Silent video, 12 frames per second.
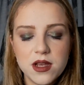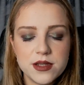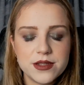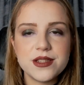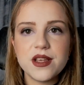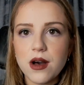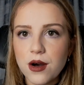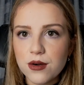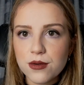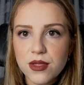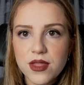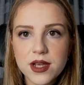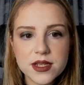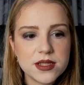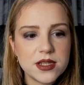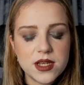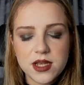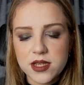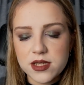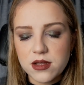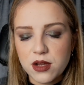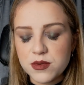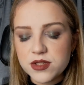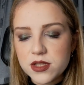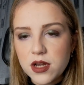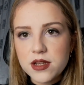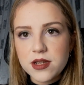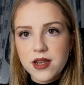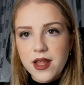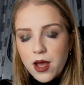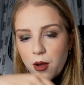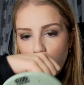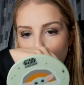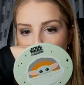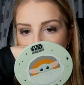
So this is almost done now.